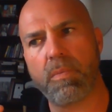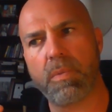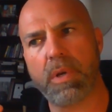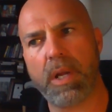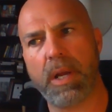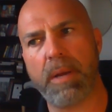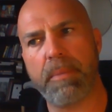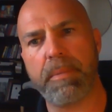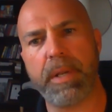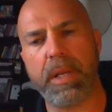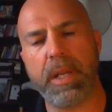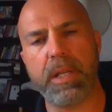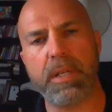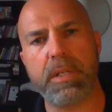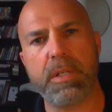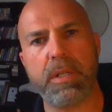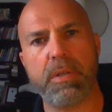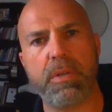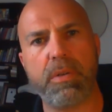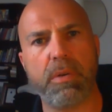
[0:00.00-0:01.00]

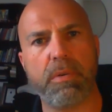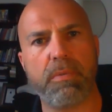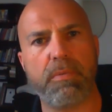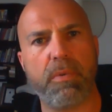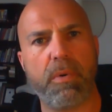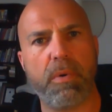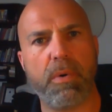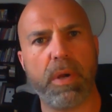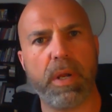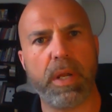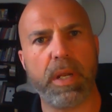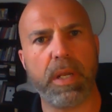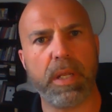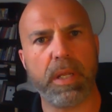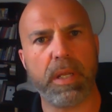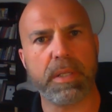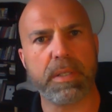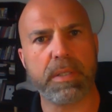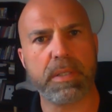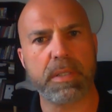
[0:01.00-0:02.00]
combination to avoid
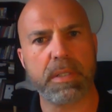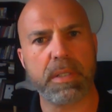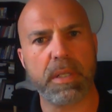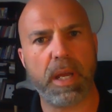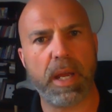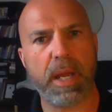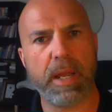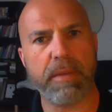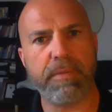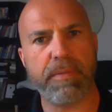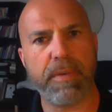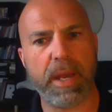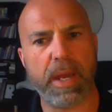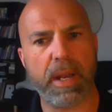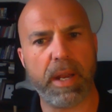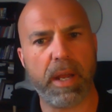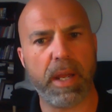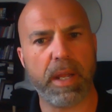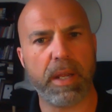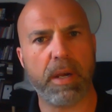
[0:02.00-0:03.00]
is high
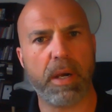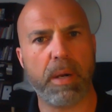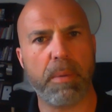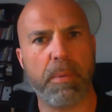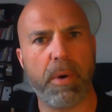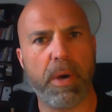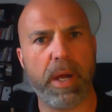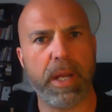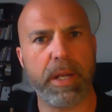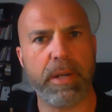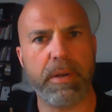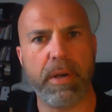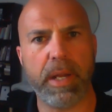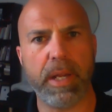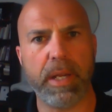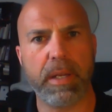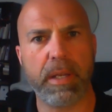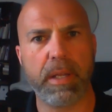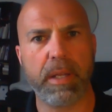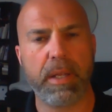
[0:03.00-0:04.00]
fat, high
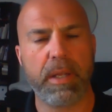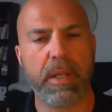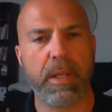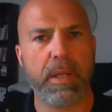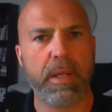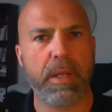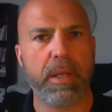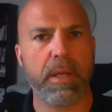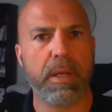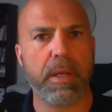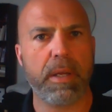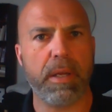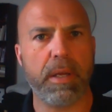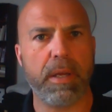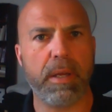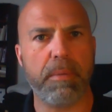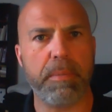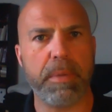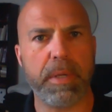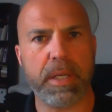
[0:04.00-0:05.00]
carbohydrate.
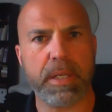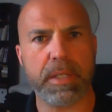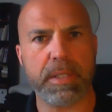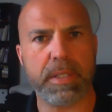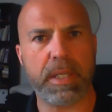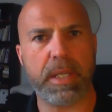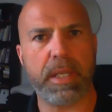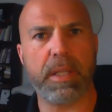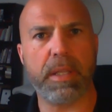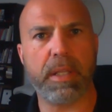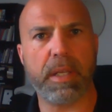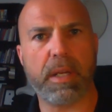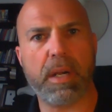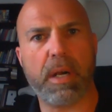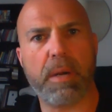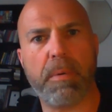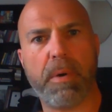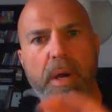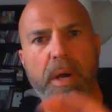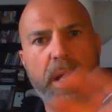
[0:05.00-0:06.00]
Because again, the
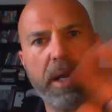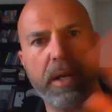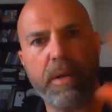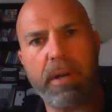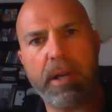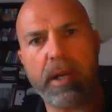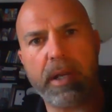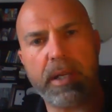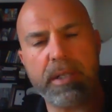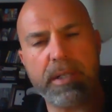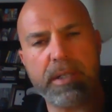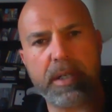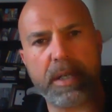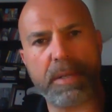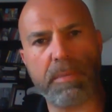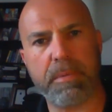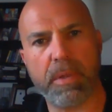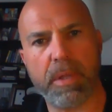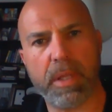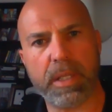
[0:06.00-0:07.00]
carbohydrate can
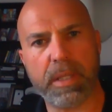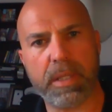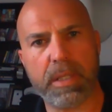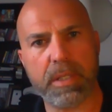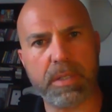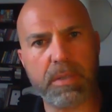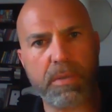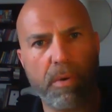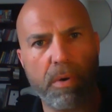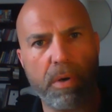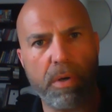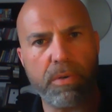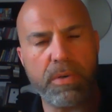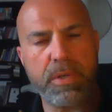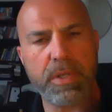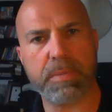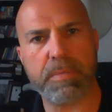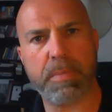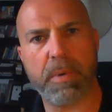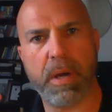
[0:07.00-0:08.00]
stimulate the storage
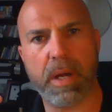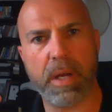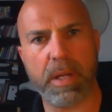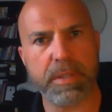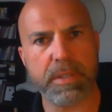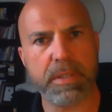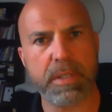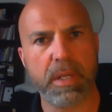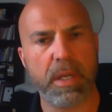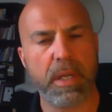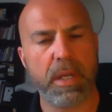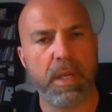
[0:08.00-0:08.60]
response.